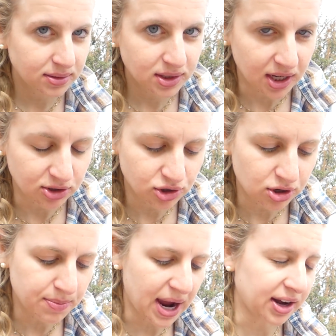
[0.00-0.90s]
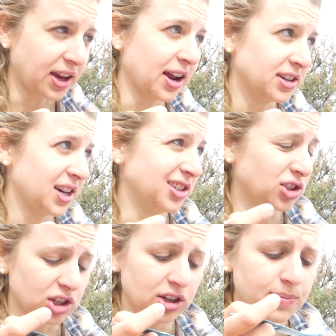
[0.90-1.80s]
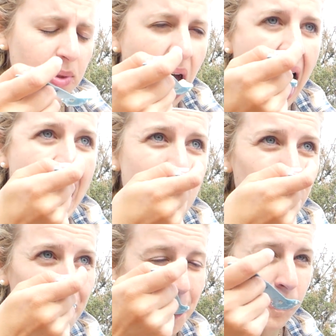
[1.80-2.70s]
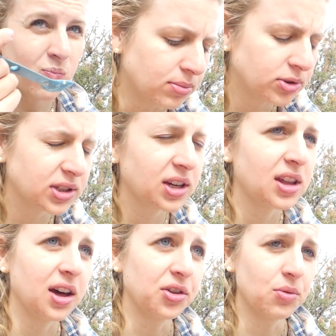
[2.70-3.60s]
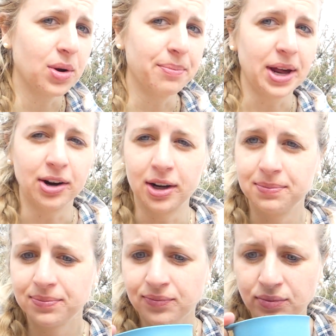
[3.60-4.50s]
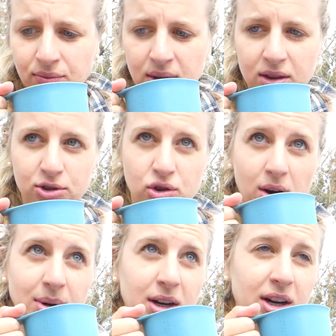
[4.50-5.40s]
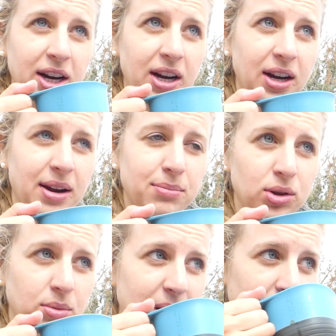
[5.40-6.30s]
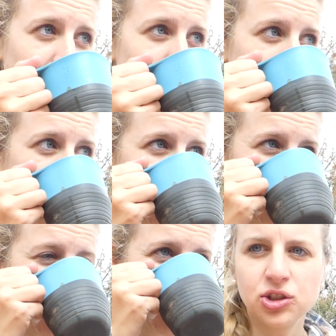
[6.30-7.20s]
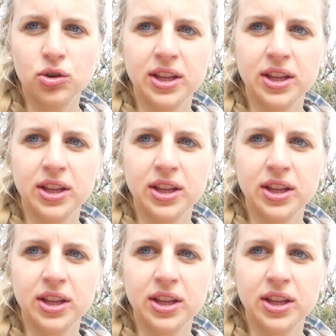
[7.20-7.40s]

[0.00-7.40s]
Texture bad again, tastes good. Almost like the other one better the strawberry and blueberry one. Enjoy